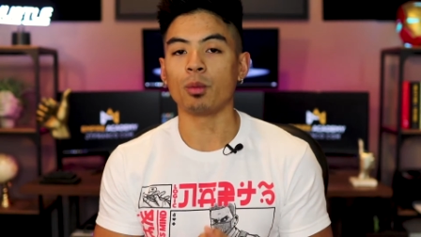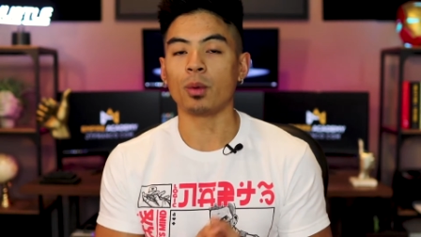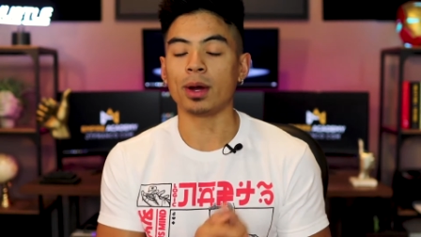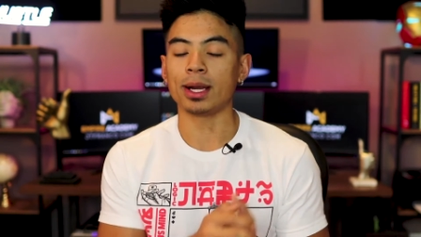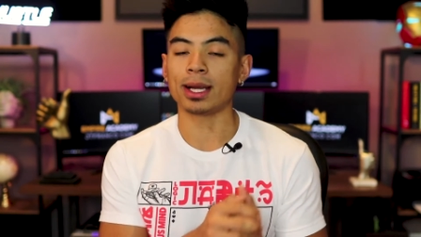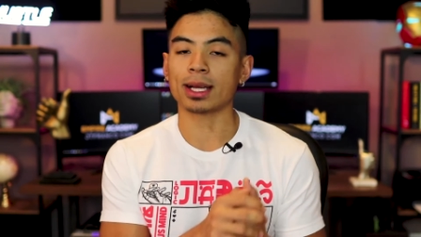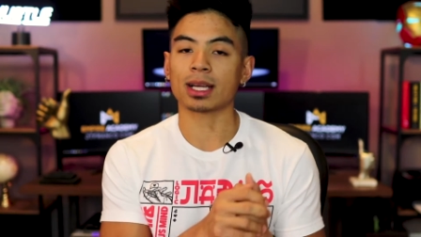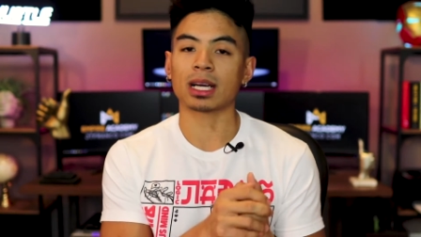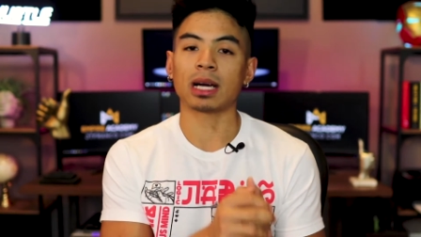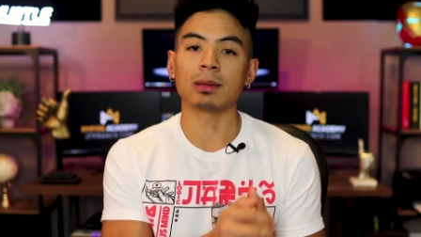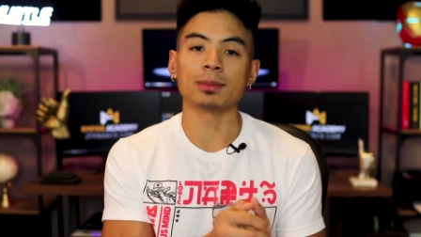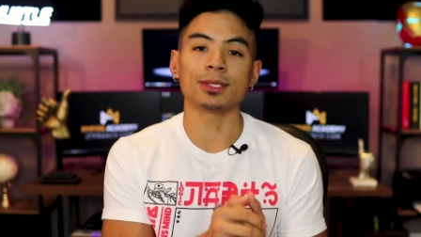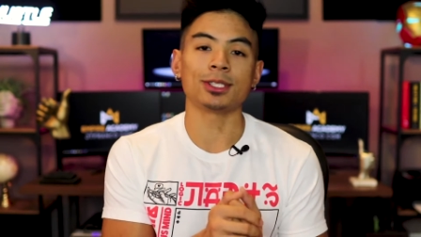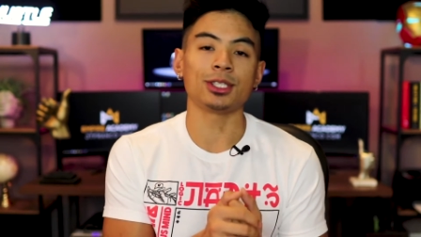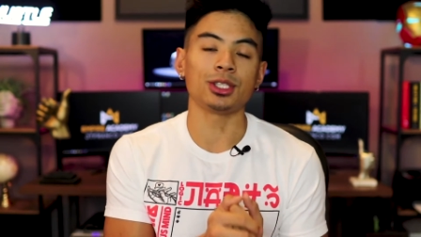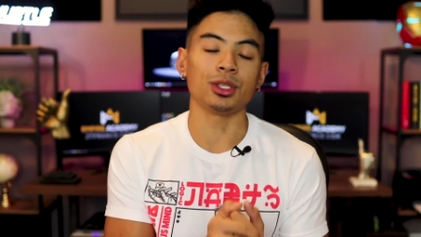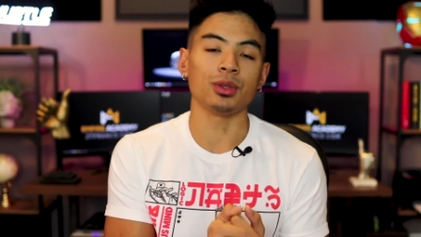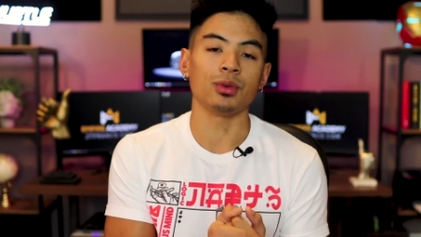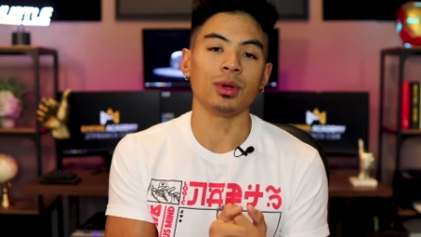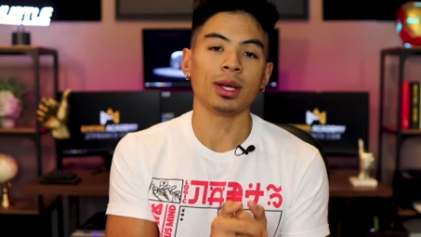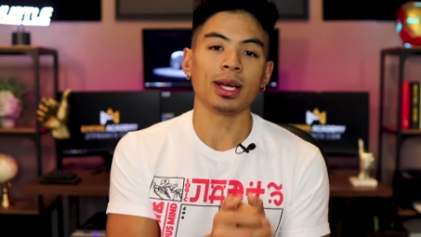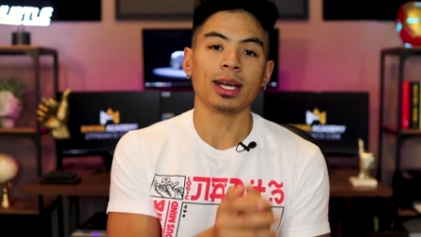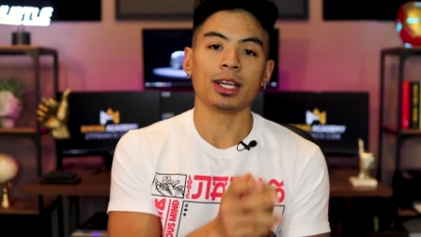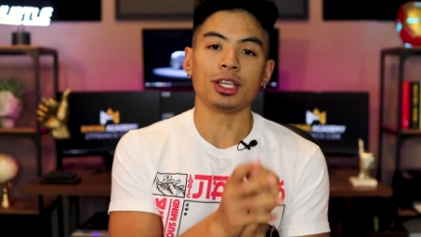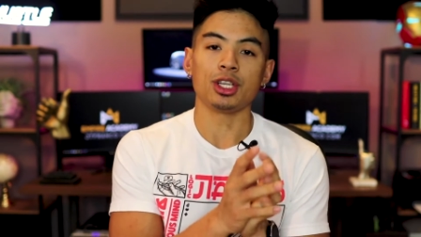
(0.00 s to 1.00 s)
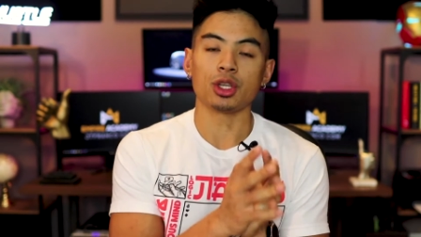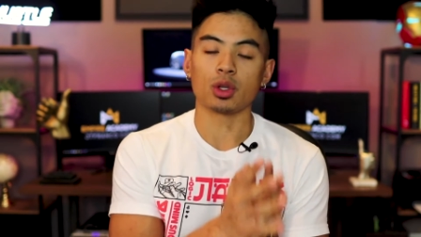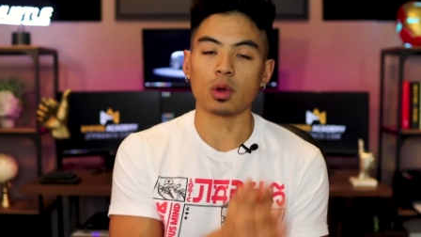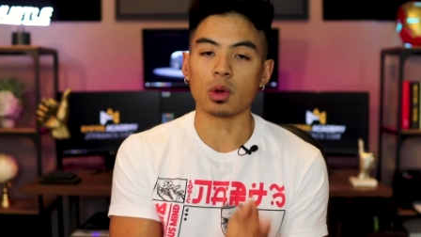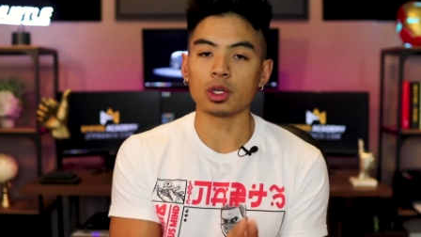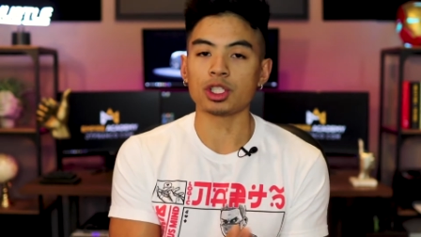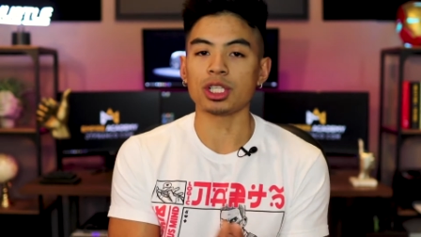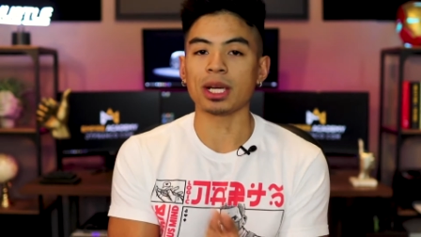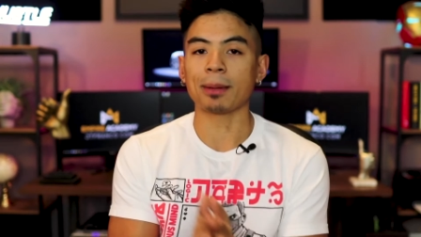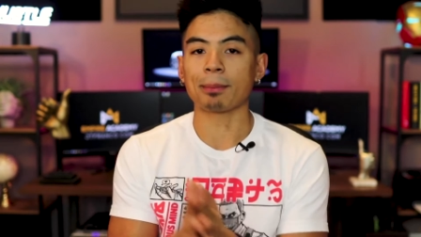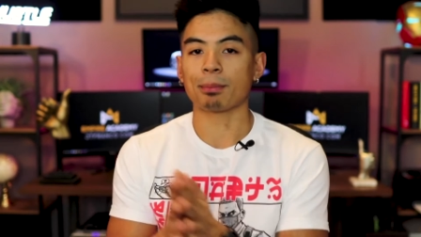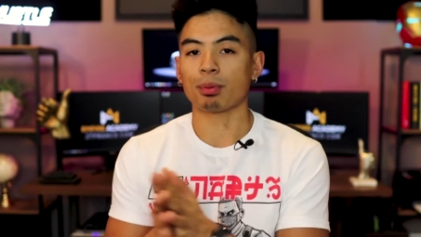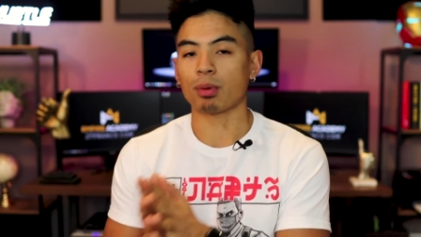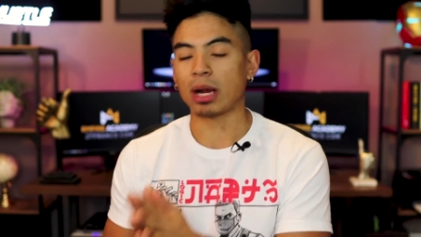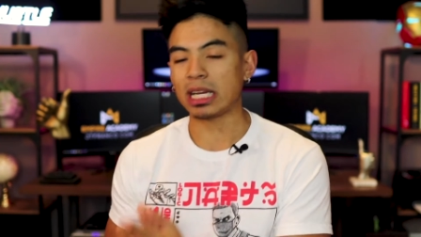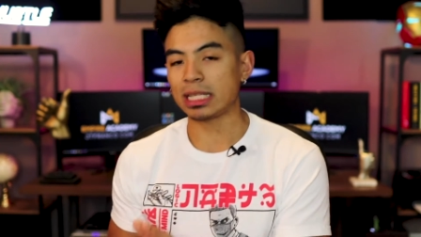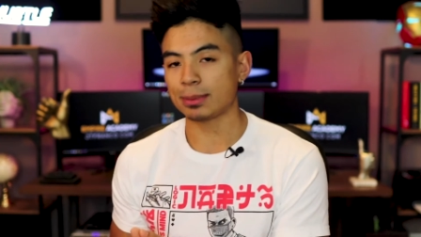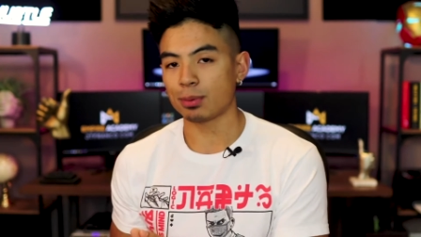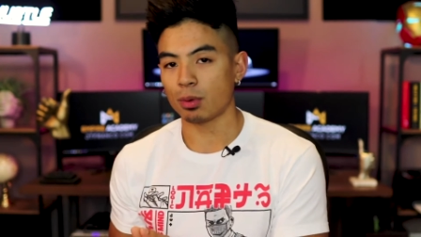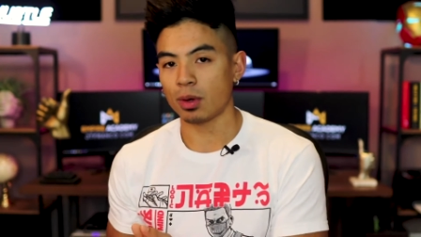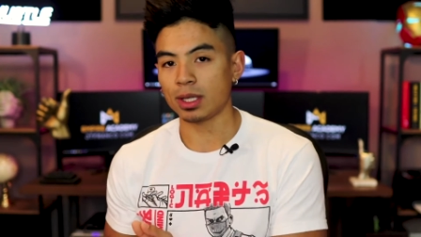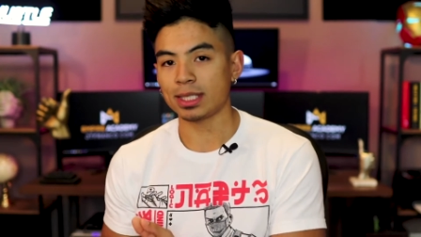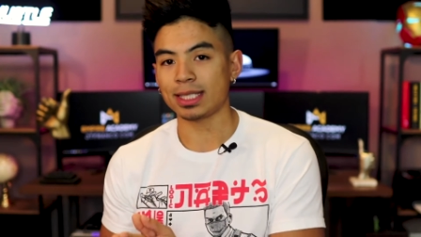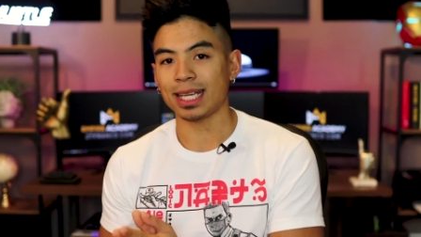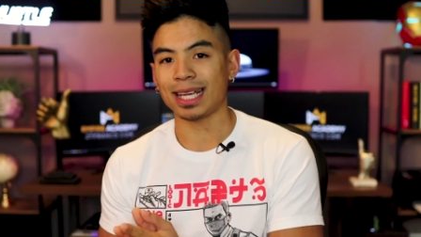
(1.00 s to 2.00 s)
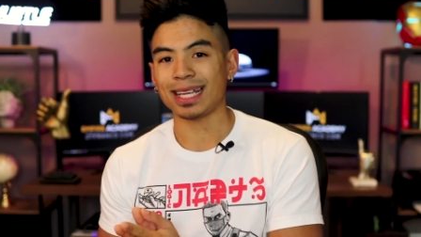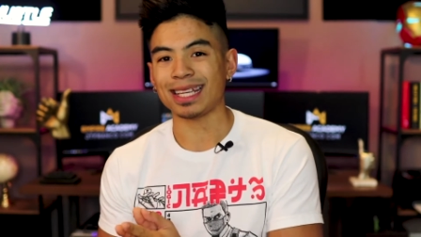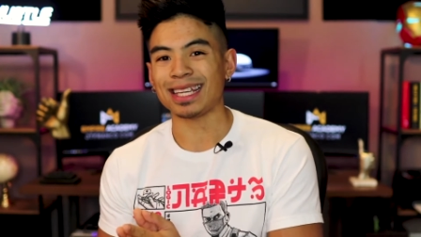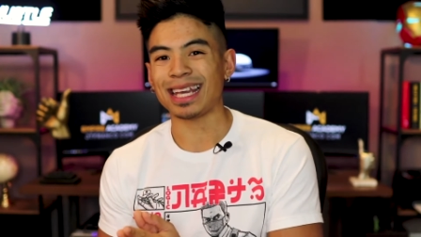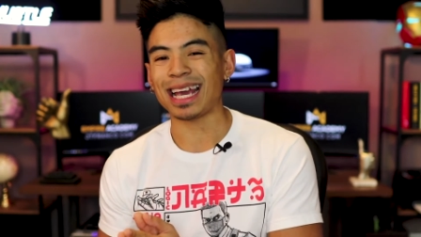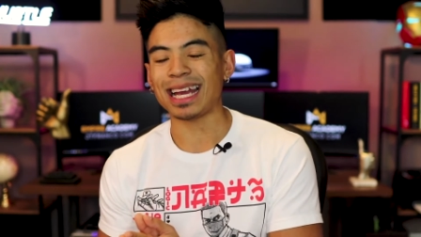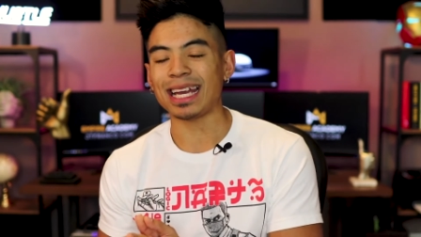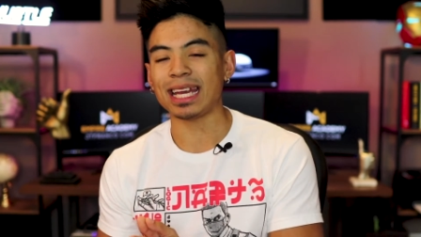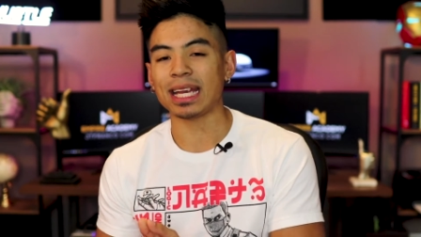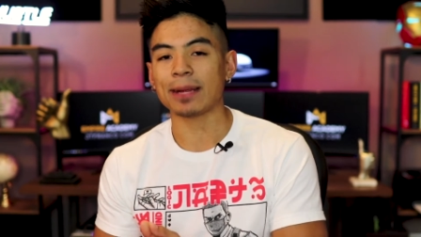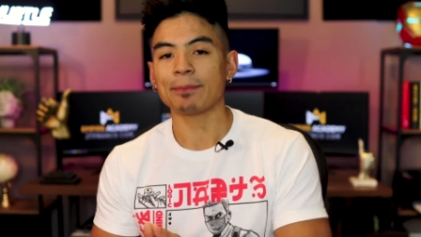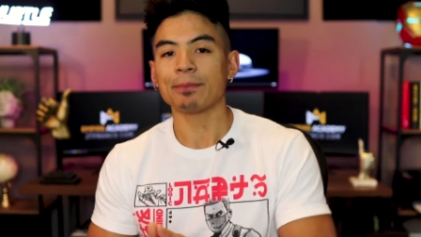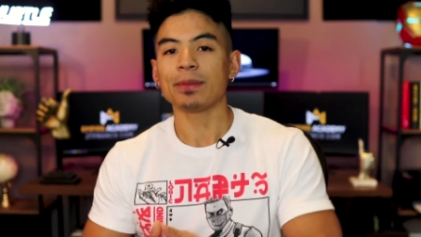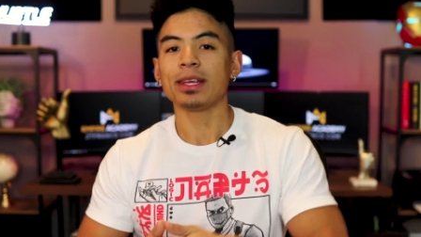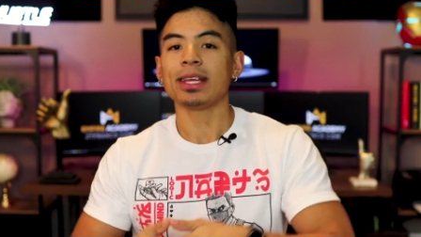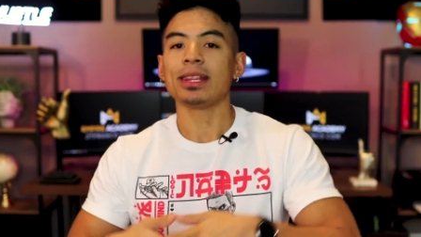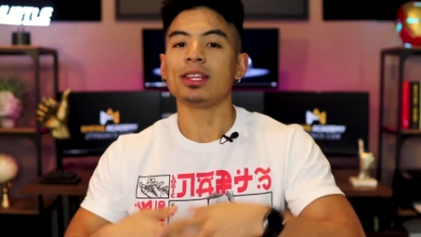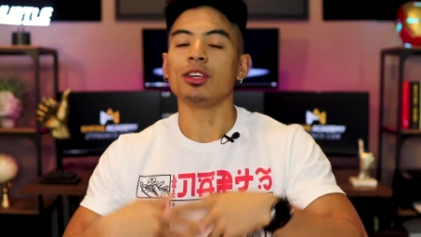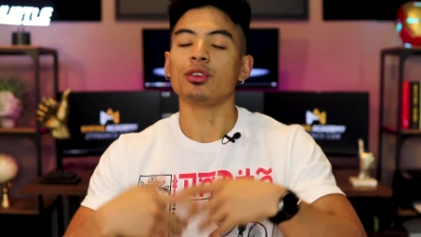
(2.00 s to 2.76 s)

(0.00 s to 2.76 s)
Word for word: when it comes to negotiating price points and getting